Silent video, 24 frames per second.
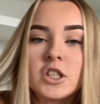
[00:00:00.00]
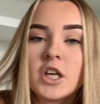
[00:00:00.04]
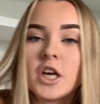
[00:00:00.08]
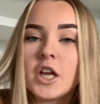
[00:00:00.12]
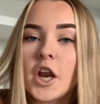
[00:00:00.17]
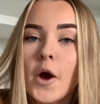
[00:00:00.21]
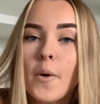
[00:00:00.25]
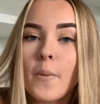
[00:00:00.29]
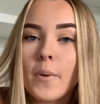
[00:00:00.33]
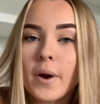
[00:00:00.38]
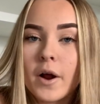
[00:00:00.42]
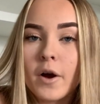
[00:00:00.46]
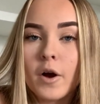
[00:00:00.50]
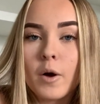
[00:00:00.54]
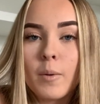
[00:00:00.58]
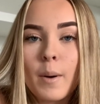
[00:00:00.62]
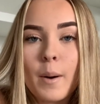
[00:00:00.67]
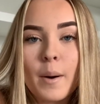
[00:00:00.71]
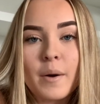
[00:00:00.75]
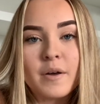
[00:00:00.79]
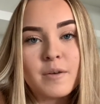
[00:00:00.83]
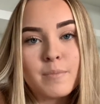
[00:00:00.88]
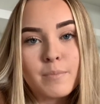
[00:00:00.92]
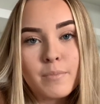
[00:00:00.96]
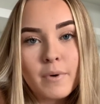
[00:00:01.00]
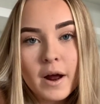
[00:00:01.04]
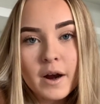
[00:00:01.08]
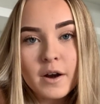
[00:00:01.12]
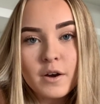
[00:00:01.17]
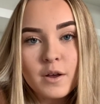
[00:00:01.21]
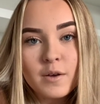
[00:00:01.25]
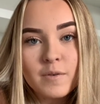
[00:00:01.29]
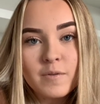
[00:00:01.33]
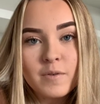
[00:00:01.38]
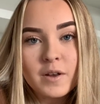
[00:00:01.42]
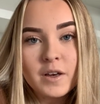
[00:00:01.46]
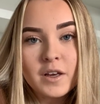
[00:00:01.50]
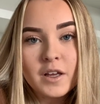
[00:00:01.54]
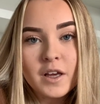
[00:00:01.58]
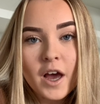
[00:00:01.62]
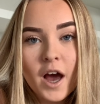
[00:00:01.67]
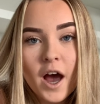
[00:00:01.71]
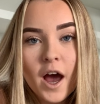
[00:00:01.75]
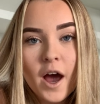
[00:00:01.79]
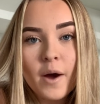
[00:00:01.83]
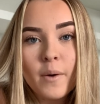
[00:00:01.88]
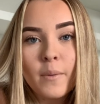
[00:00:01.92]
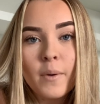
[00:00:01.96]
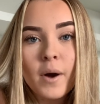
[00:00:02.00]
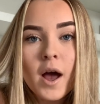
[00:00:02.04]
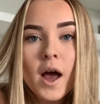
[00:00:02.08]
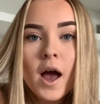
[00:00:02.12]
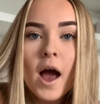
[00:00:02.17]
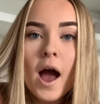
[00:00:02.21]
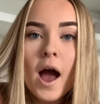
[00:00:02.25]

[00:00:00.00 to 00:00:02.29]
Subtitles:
so you know when I come out with a brand new video.